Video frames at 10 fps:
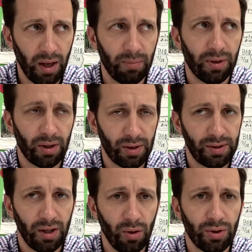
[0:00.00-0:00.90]
and because
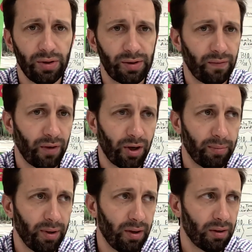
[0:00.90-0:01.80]
the oceans are very
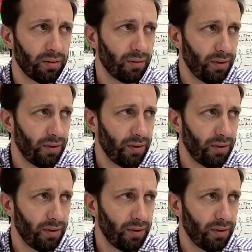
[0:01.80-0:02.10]
big,